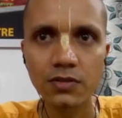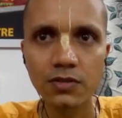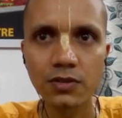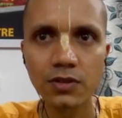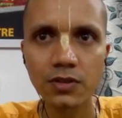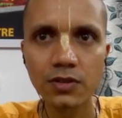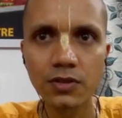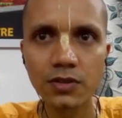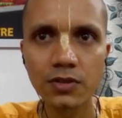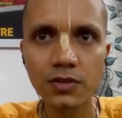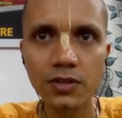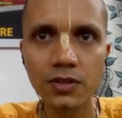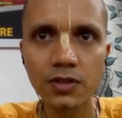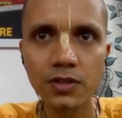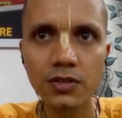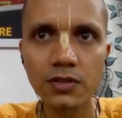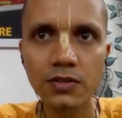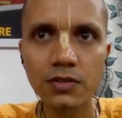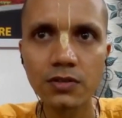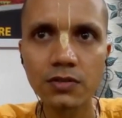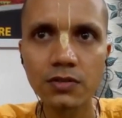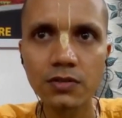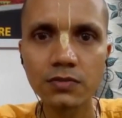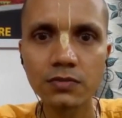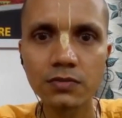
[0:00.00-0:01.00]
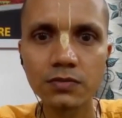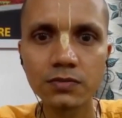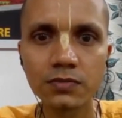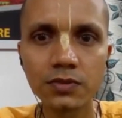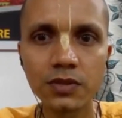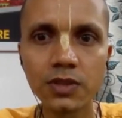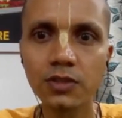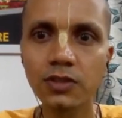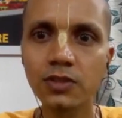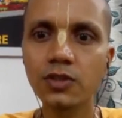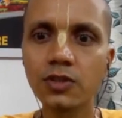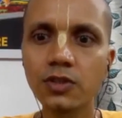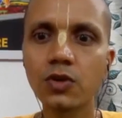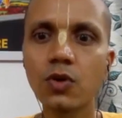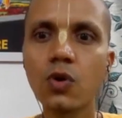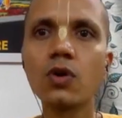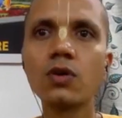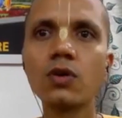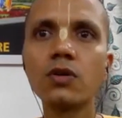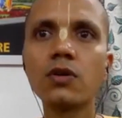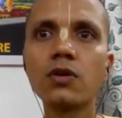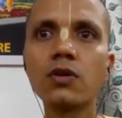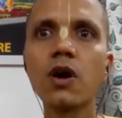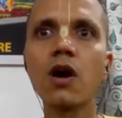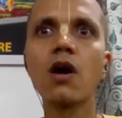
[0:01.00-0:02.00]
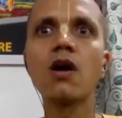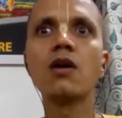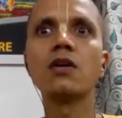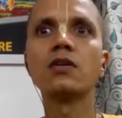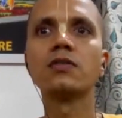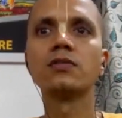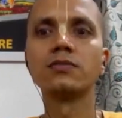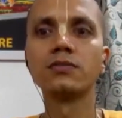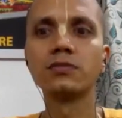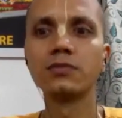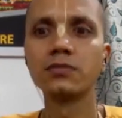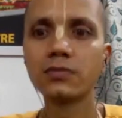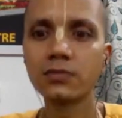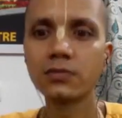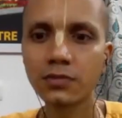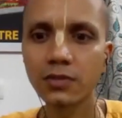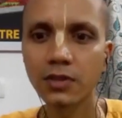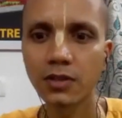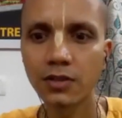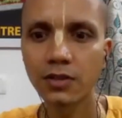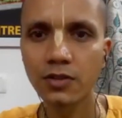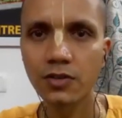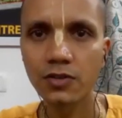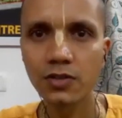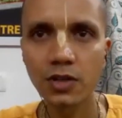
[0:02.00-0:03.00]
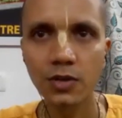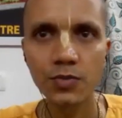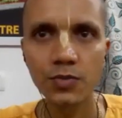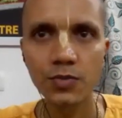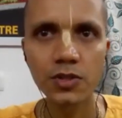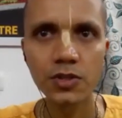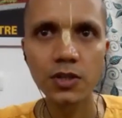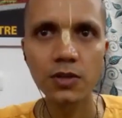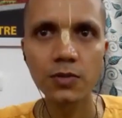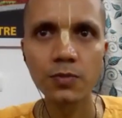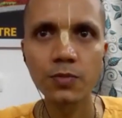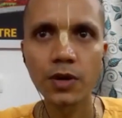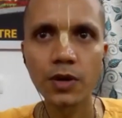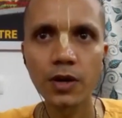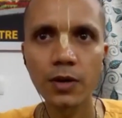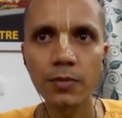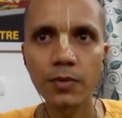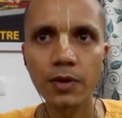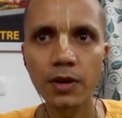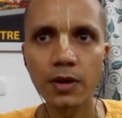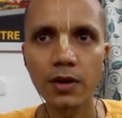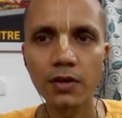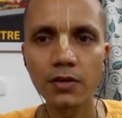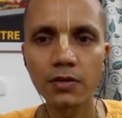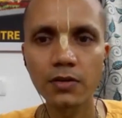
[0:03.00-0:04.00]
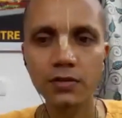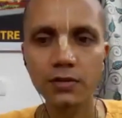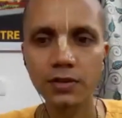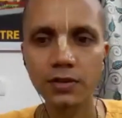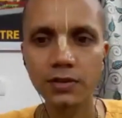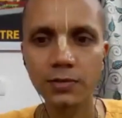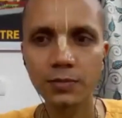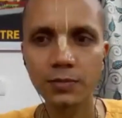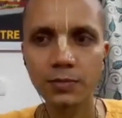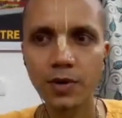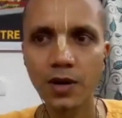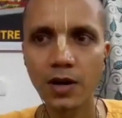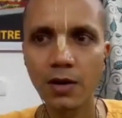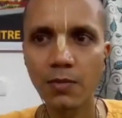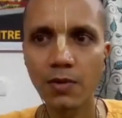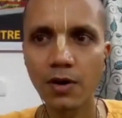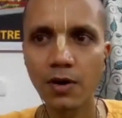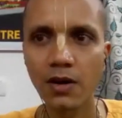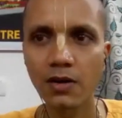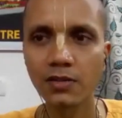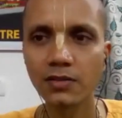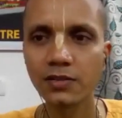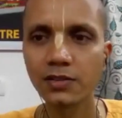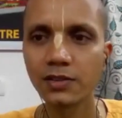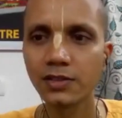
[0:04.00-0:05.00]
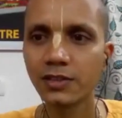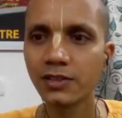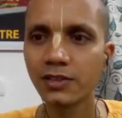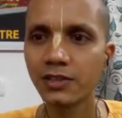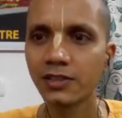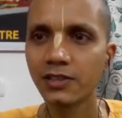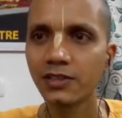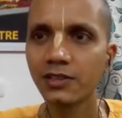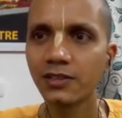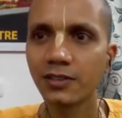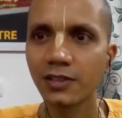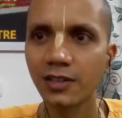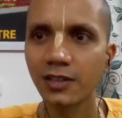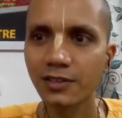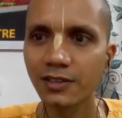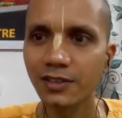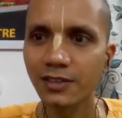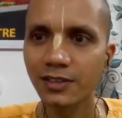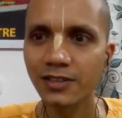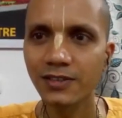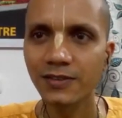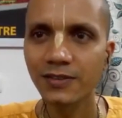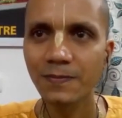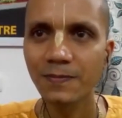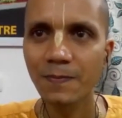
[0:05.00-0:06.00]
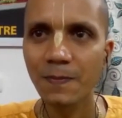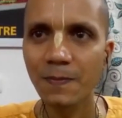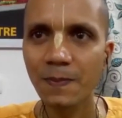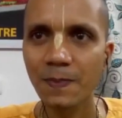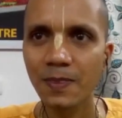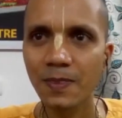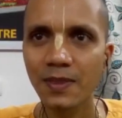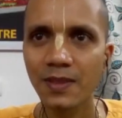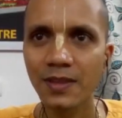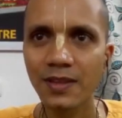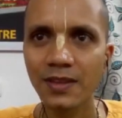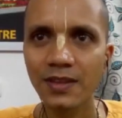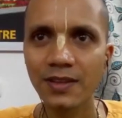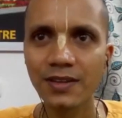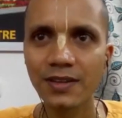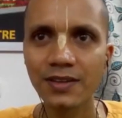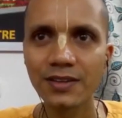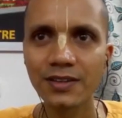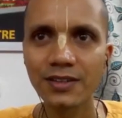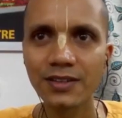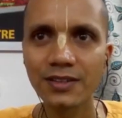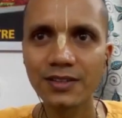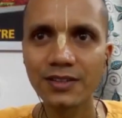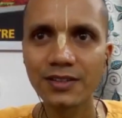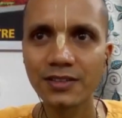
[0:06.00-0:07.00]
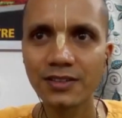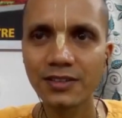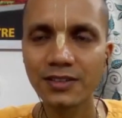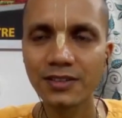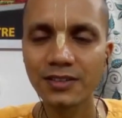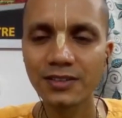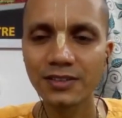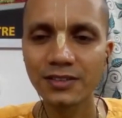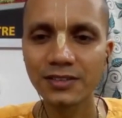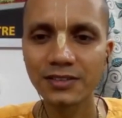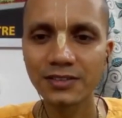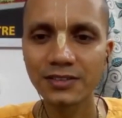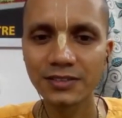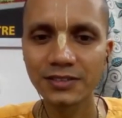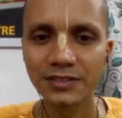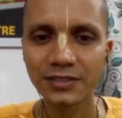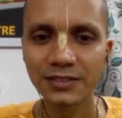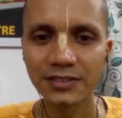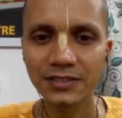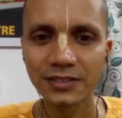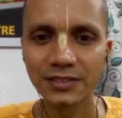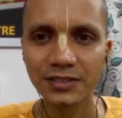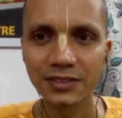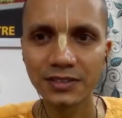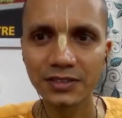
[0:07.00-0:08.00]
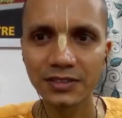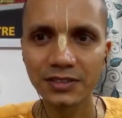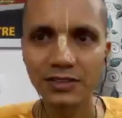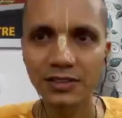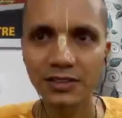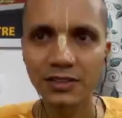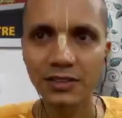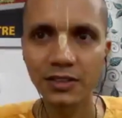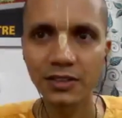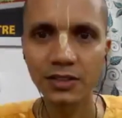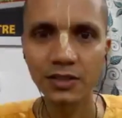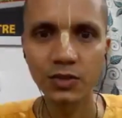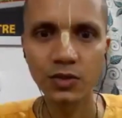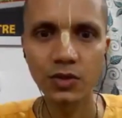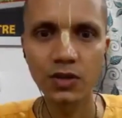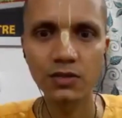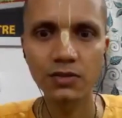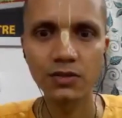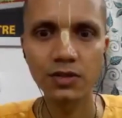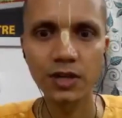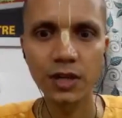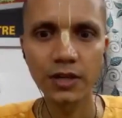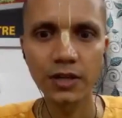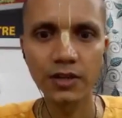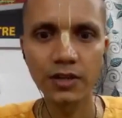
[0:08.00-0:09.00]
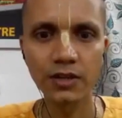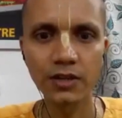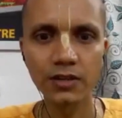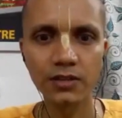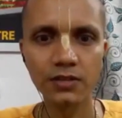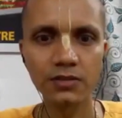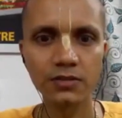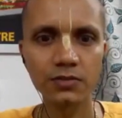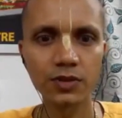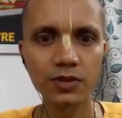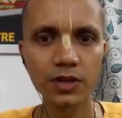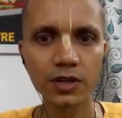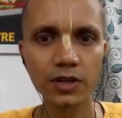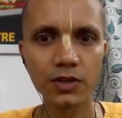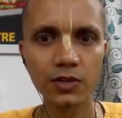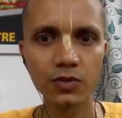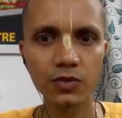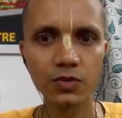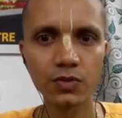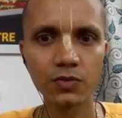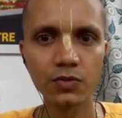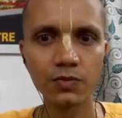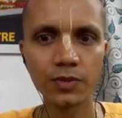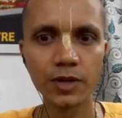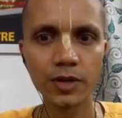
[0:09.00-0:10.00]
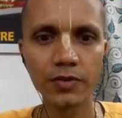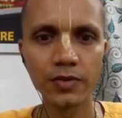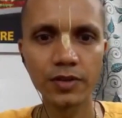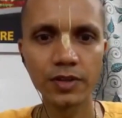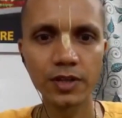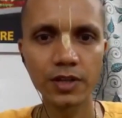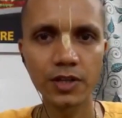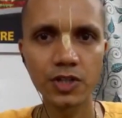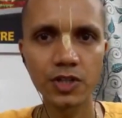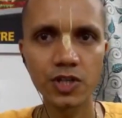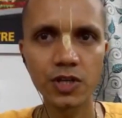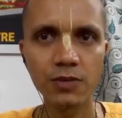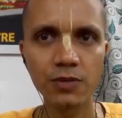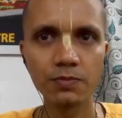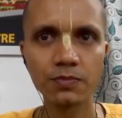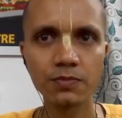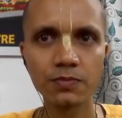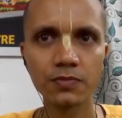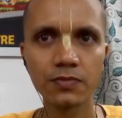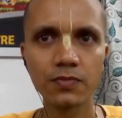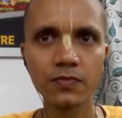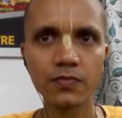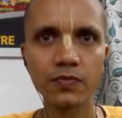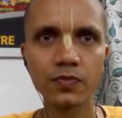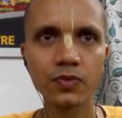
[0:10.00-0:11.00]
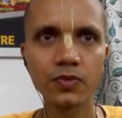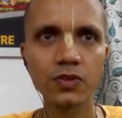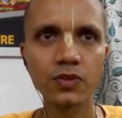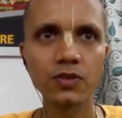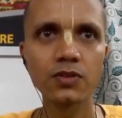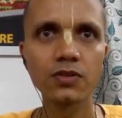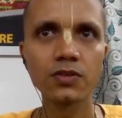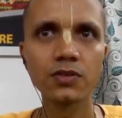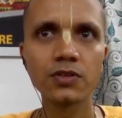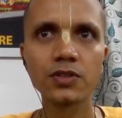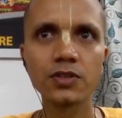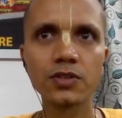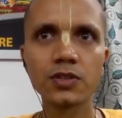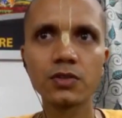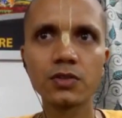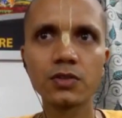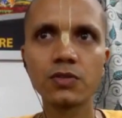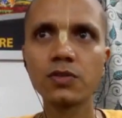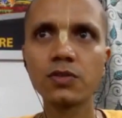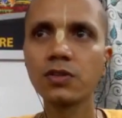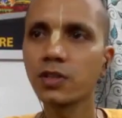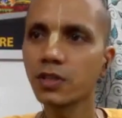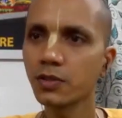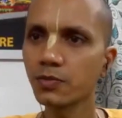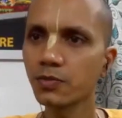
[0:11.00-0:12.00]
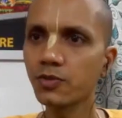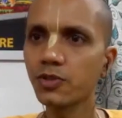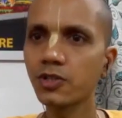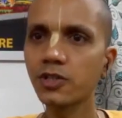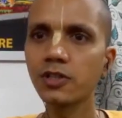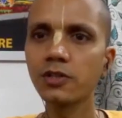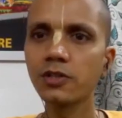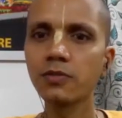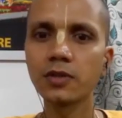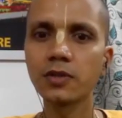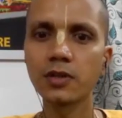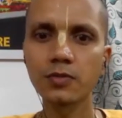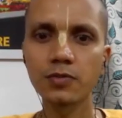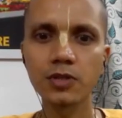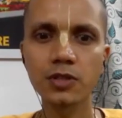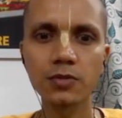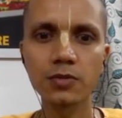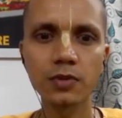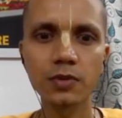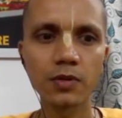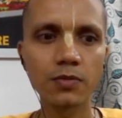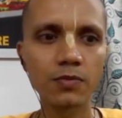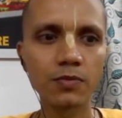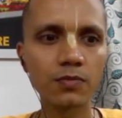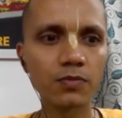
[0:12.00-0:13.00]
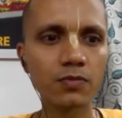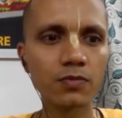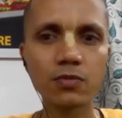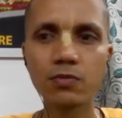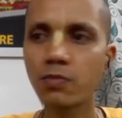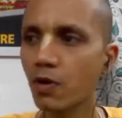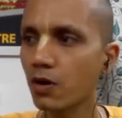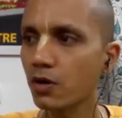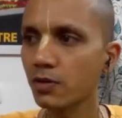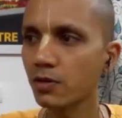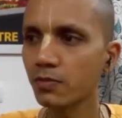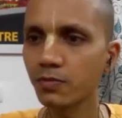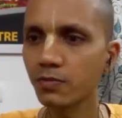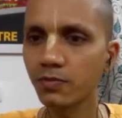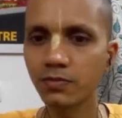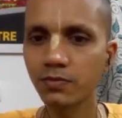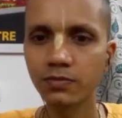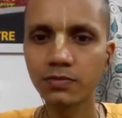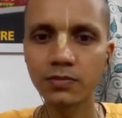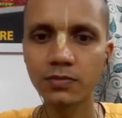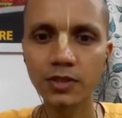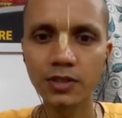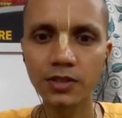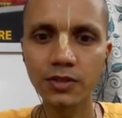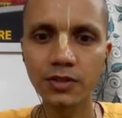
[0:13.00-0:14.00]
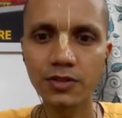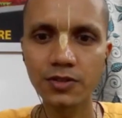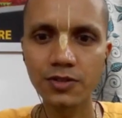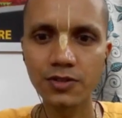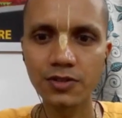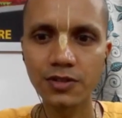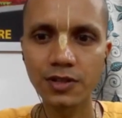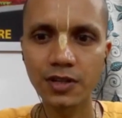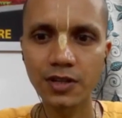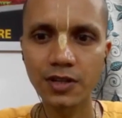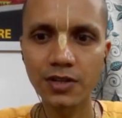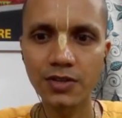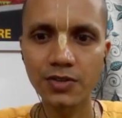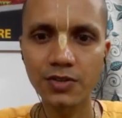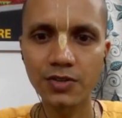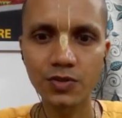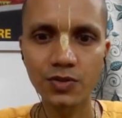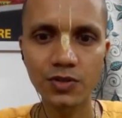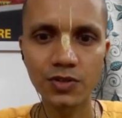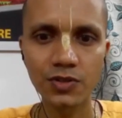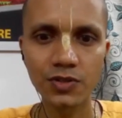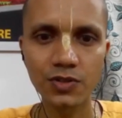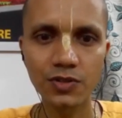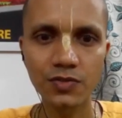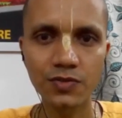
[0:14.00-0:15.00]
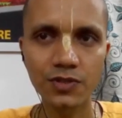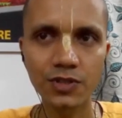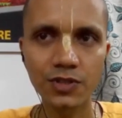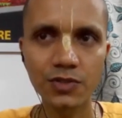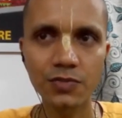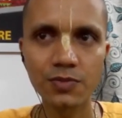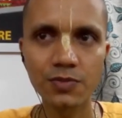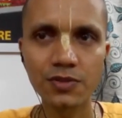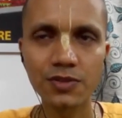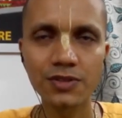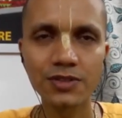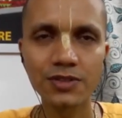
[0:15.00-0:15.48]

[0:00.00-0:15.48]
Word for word: and he said, and he rolled ah, and his cow is saying ma ma ba ba like that. And then uh, he said, hey, you are a tiger. Why are you behaving like a sheep? He said, no, no, no, I'm sheep. I'm sheep. I'm brought up in this association of sheep